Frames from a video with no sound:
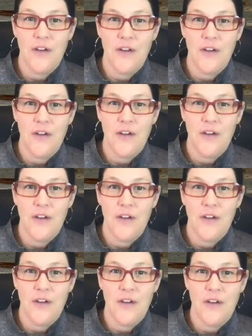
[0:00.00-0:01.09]
there's a lot of
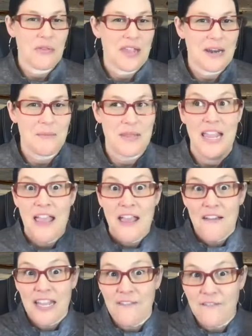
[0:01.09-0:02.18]
pressure, and I know that it'd be
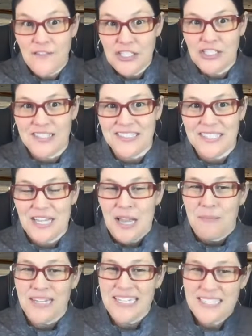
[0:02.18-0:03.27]
efficient,
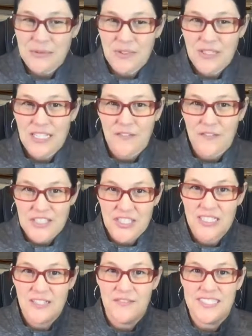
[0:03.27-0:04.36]
but is it really
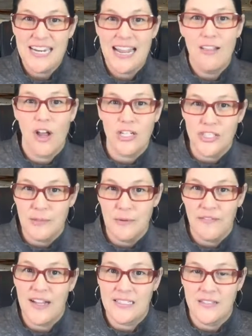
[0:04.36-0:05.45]
efficient if it's not long
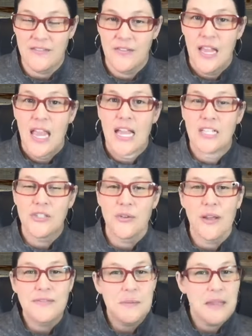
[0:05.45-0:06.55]
term effective? And
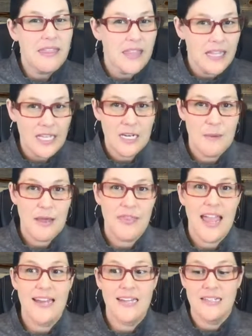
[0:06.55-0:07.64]
so you have to be thinking
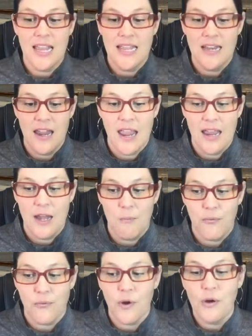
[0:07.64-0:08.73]
about that and
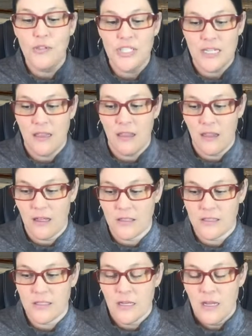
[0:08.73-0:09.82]
approaching
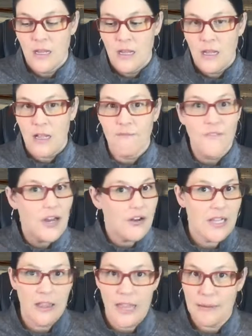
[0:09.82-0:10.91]
this
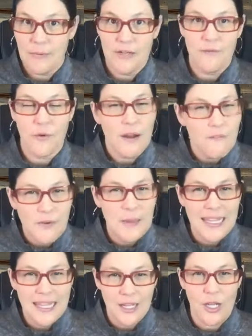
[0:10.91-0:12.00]
very collaborative right from
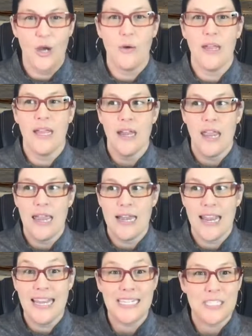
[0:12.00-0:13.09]
the get-go and
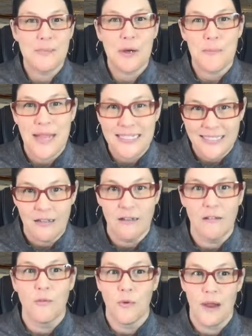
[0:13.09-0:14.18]

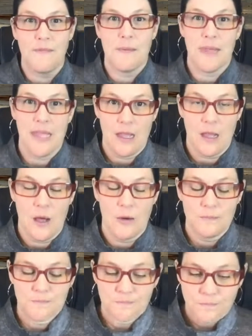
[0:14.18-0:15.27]
experimental right from the get-go.